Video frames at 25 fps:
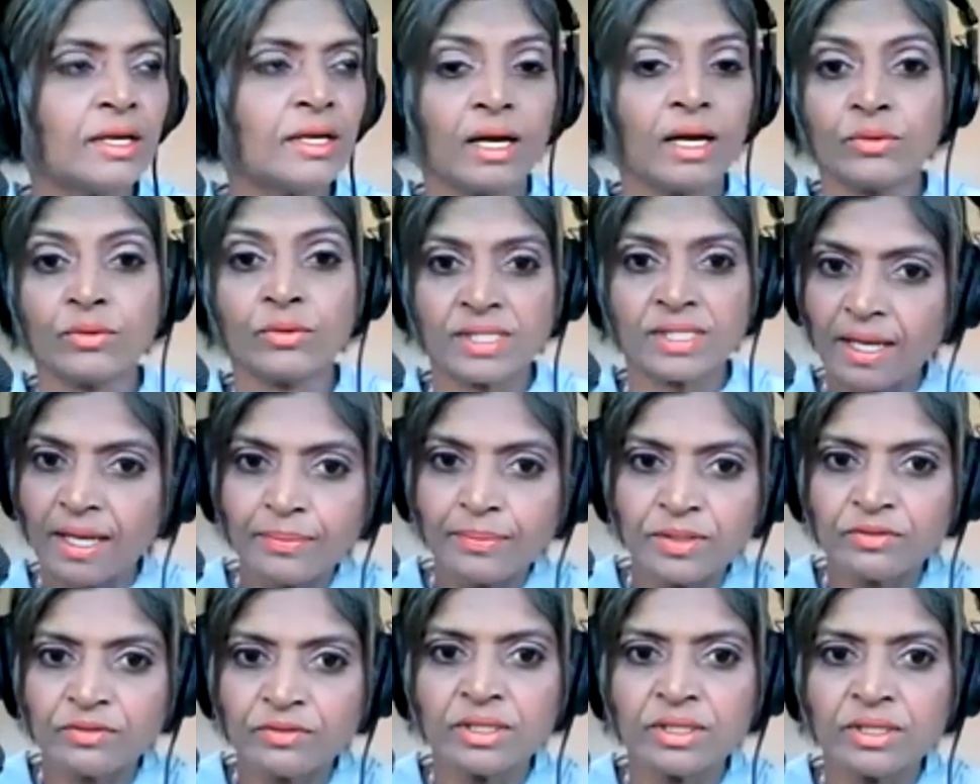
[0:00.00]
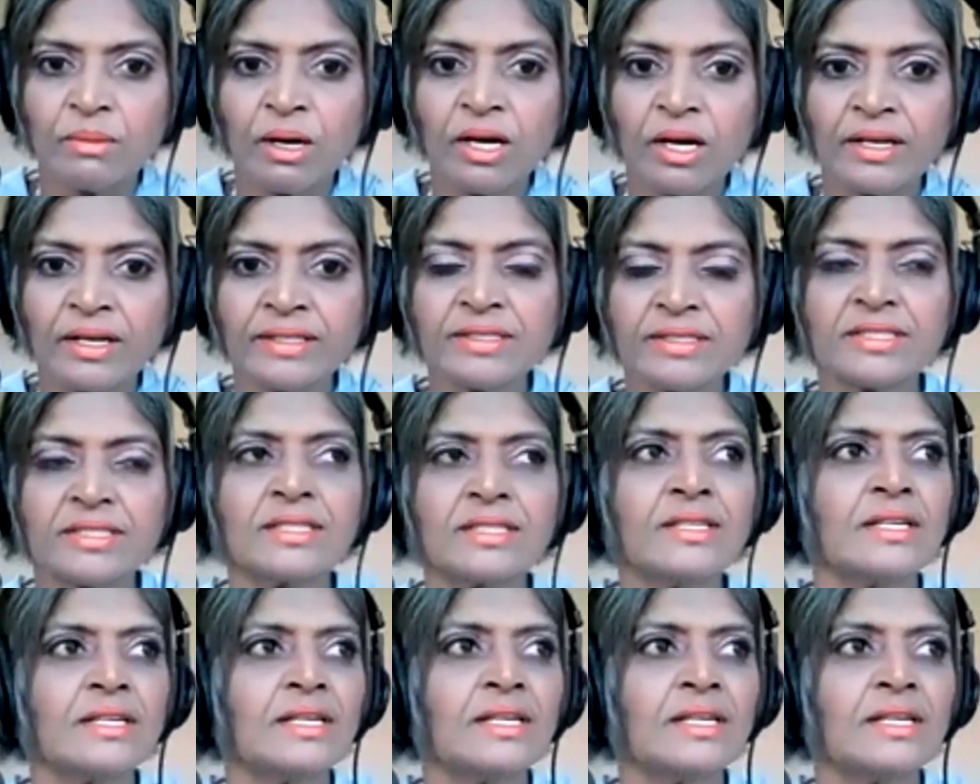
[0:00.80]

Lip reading: I was captive in the mind